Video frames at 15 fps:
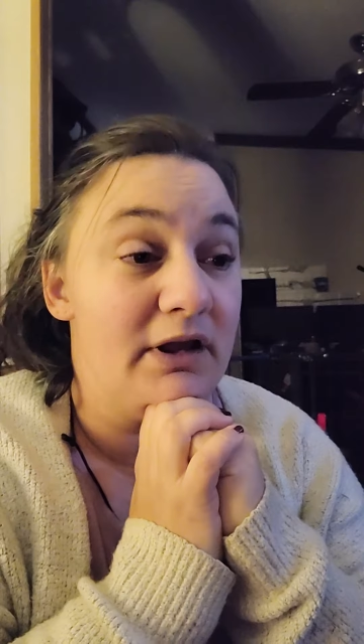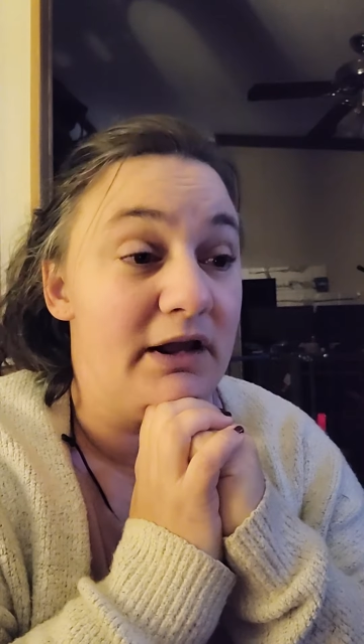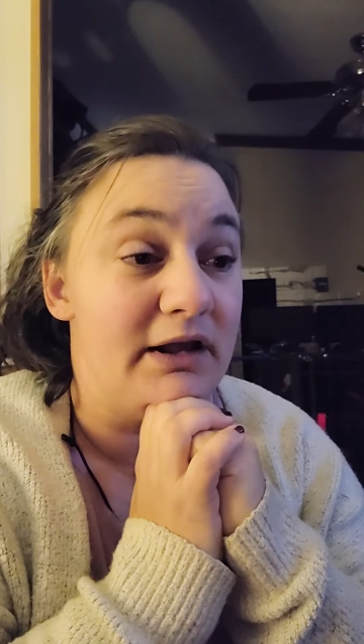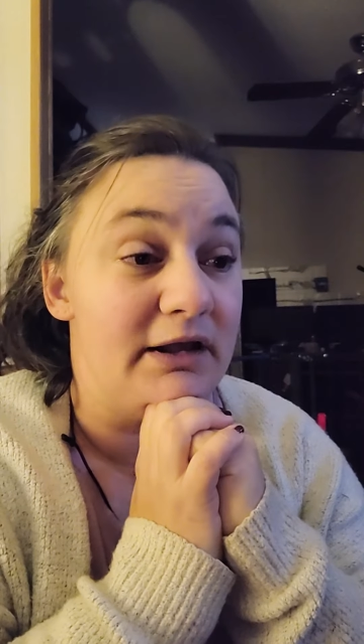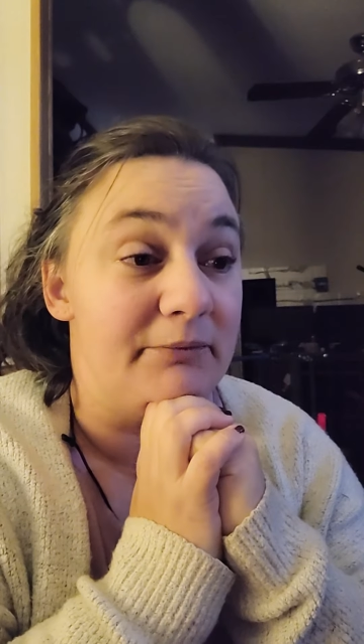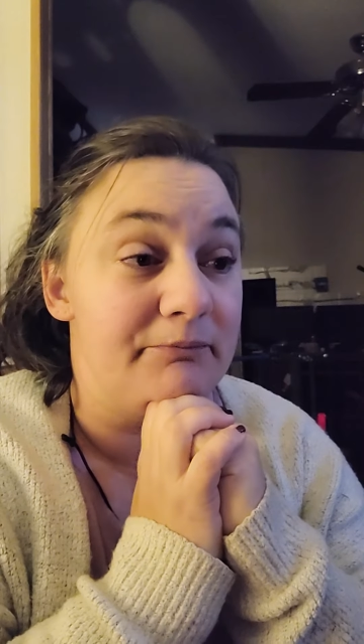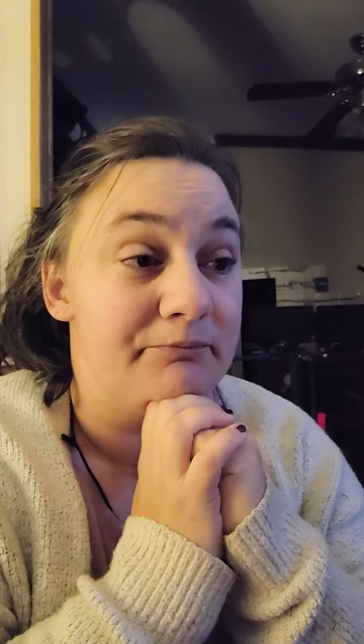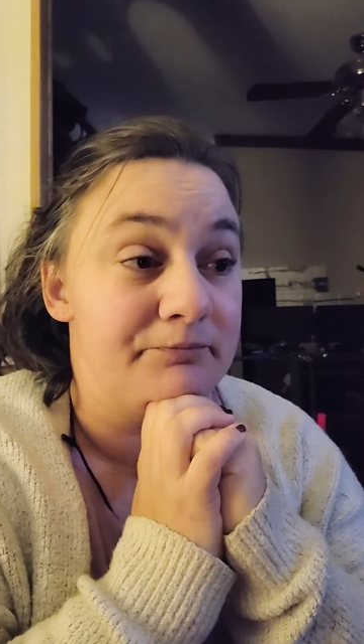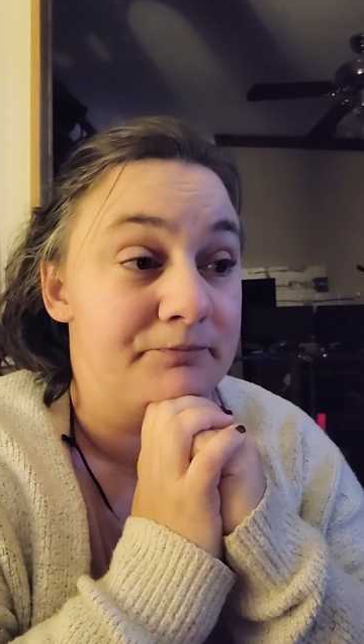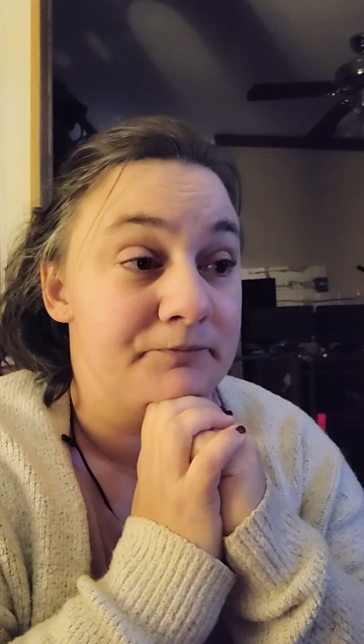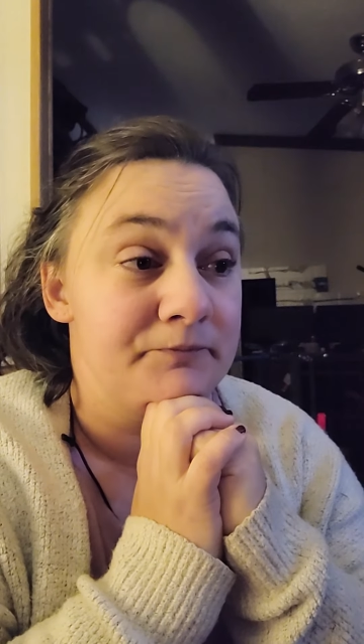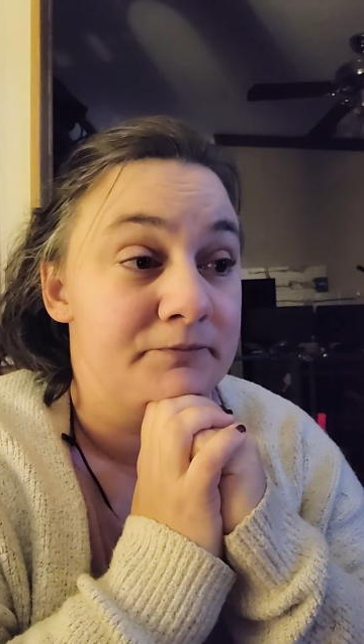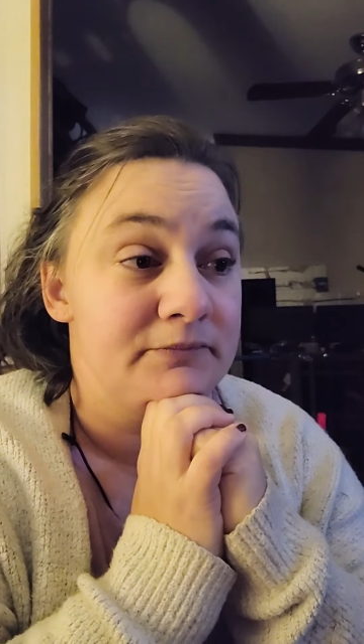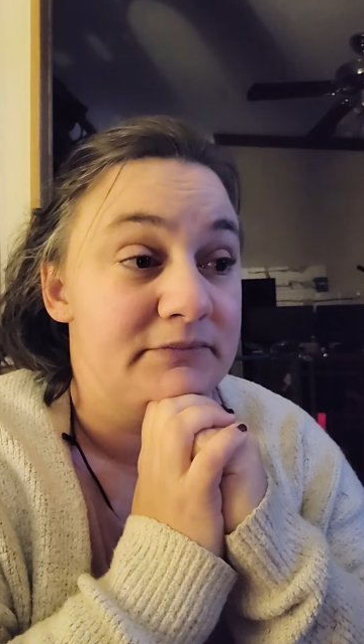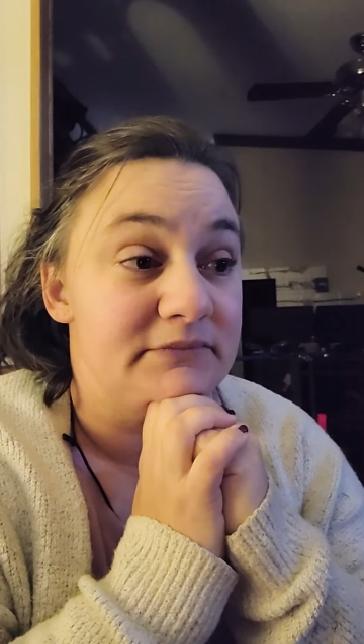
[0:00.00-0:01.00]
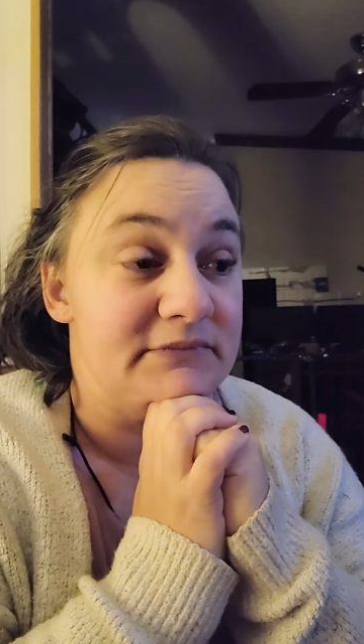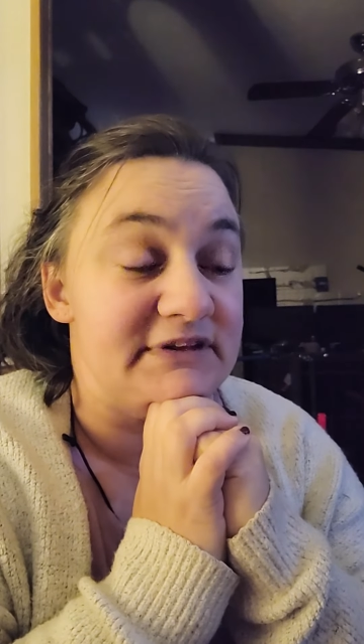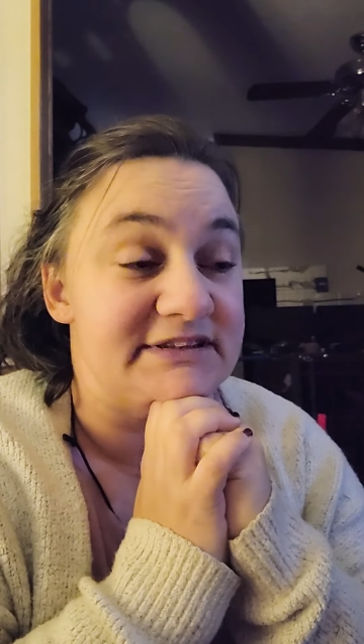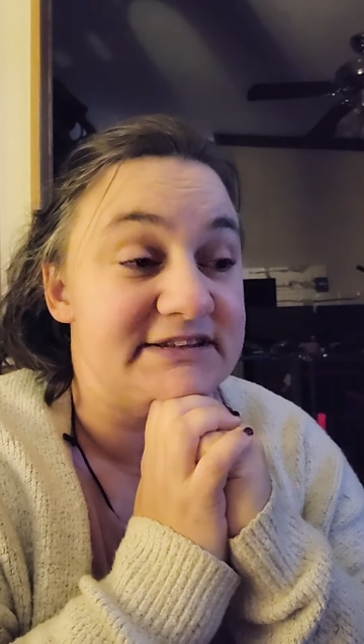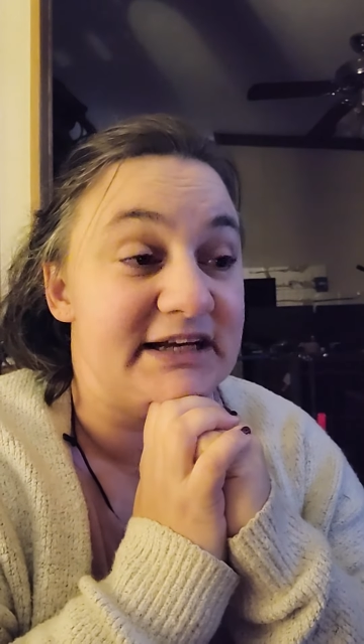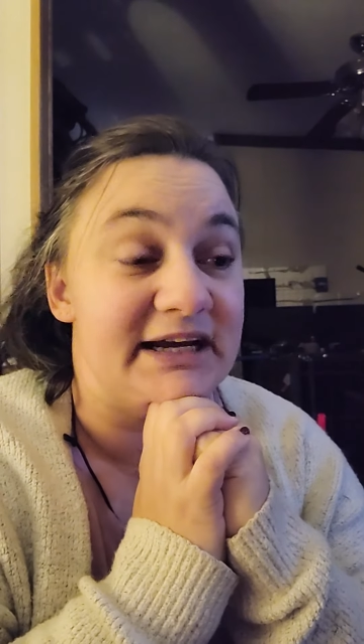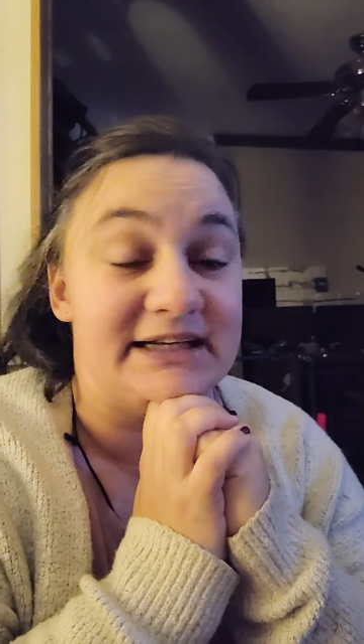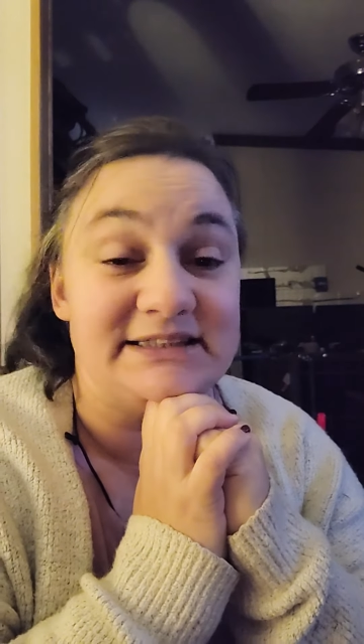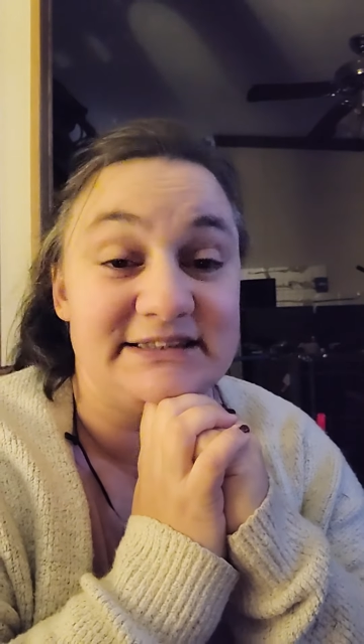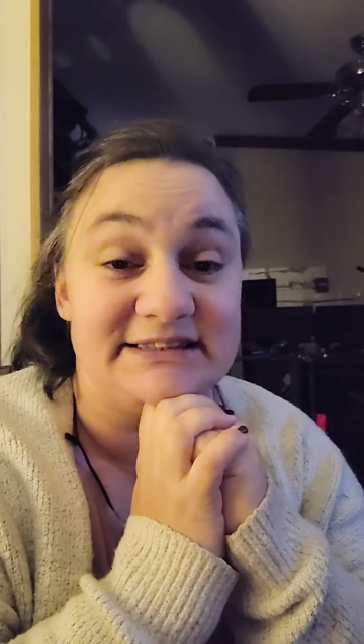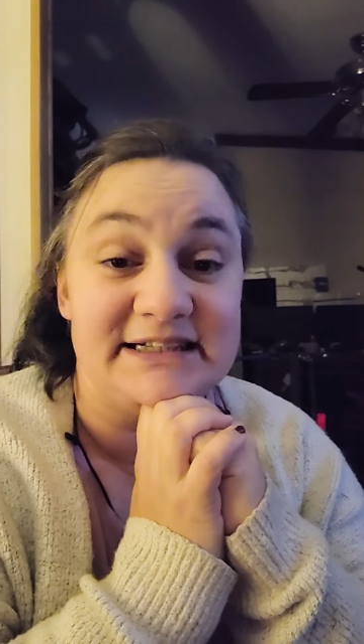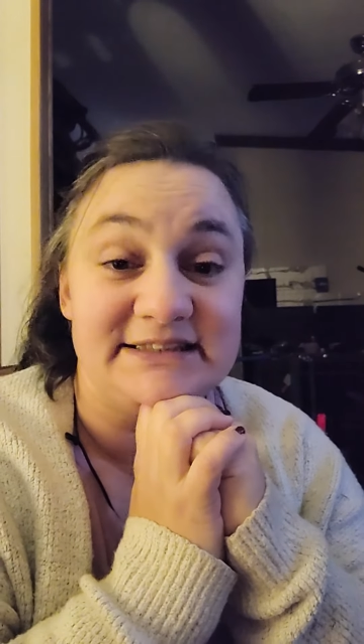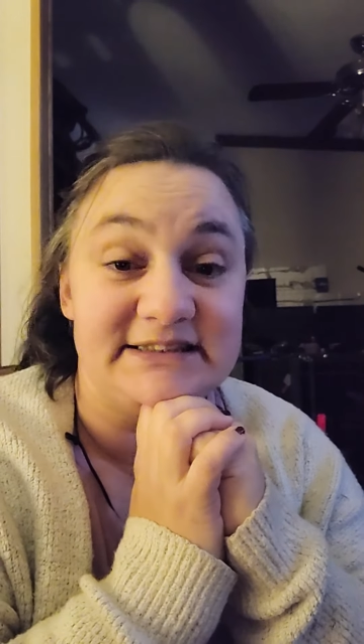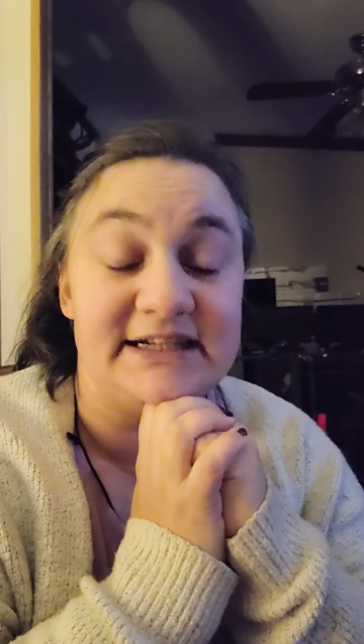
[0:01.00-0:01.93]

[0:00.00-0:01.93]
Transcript: The science says